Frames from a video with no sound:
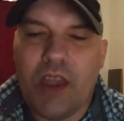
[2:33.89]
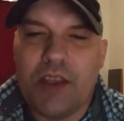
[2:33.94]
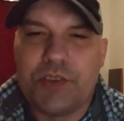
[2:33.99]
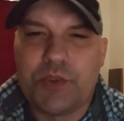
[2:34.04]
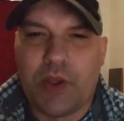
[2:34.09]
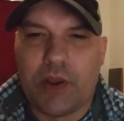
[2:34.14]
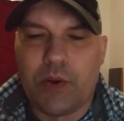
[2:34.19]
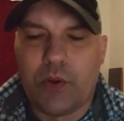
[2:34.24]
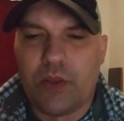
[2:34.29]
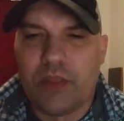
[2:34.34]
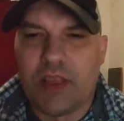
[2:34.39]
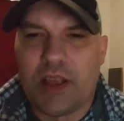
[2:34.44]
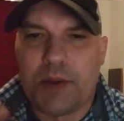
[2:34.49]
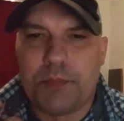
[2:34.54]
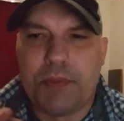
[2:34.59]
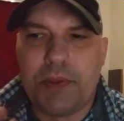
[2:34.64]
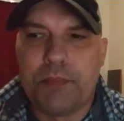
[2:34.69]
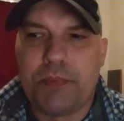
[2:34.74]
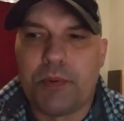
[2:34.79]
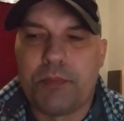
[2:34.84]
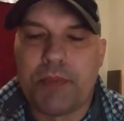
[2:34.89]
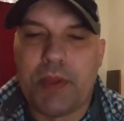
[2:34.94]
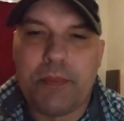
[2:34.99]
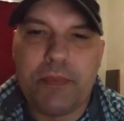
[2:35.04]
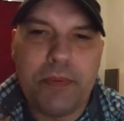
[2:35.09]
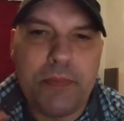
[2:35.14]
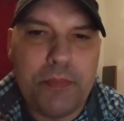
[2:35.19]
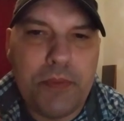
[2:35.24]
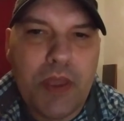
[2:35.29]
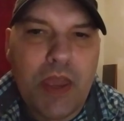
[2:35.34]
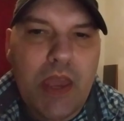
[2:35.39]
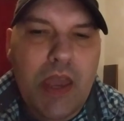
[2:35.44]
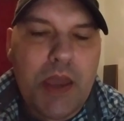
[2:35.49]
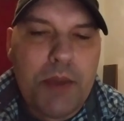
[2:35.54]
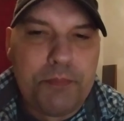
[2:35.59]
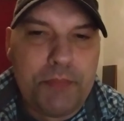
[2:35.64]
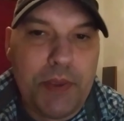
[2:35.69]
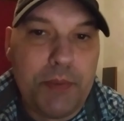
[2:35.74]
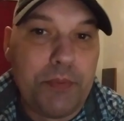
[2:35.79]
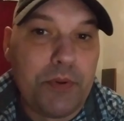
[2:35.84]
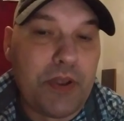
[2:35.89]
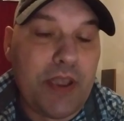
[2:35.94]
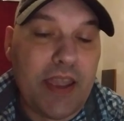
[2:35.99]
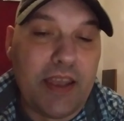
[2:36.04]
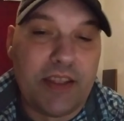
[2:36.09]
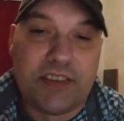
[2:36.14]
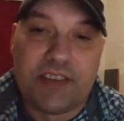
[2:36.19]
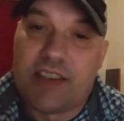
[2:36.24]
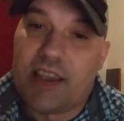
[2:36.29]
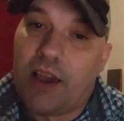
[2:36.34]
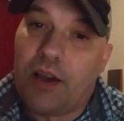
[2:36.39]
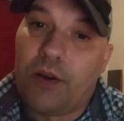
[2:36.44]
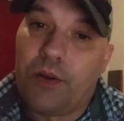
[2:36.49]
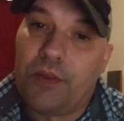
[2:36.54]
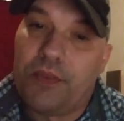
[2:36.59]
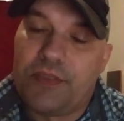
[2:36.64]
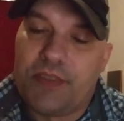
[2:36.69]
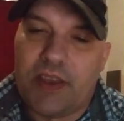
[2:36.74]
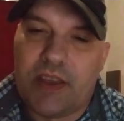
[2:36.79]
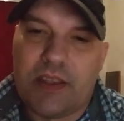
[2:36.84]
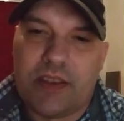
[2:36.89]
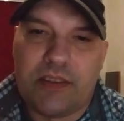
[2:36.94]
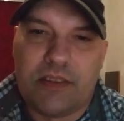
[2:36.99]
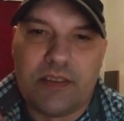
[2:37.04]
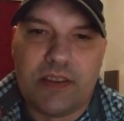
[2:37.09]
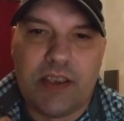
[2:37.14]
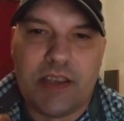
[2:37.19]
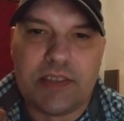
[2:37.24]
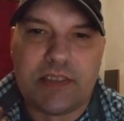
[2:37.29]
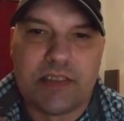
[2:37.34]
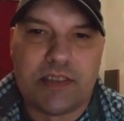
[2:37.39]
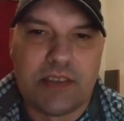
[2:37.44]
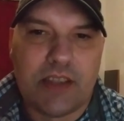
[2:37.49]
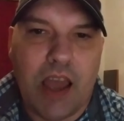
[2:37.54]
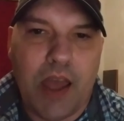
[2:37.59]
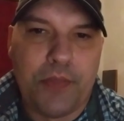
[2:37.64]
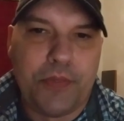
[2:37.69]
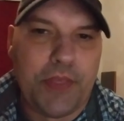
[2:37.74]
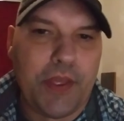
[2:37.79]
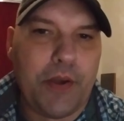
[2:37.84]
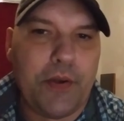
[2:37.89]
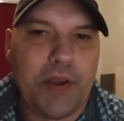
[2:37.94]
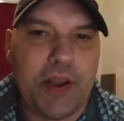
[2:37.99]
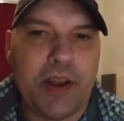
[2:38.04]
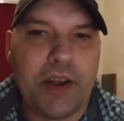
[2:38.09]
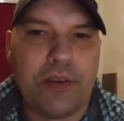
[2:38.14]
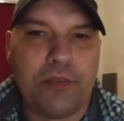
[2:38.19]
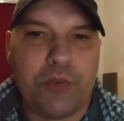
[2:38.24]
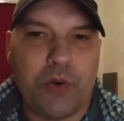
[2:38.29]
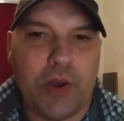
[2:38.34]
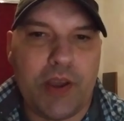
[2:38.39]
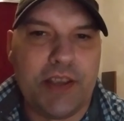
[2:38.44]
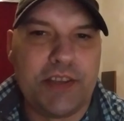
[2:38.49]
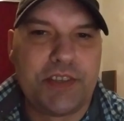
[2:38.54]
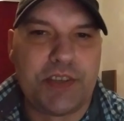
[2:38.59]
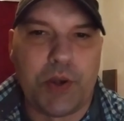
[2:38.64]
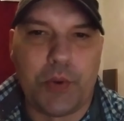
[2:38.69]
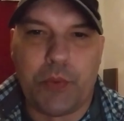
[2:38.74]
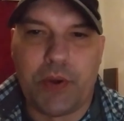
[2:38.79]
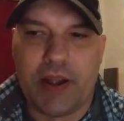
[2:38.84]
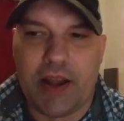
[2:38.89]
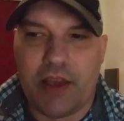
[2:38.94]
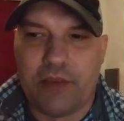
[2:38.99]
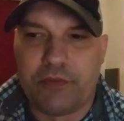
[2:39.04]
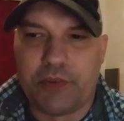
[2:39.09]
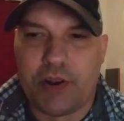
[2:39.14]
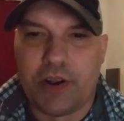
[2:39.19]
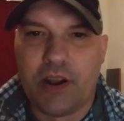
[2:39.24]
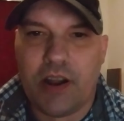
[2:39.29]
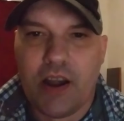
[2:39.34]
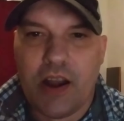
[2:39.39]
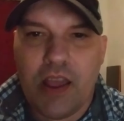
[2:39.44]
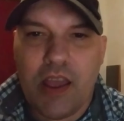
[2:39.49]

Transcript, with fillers: So I know a lot of people. Maybe people can't tell that it's not their inner voice or whatever.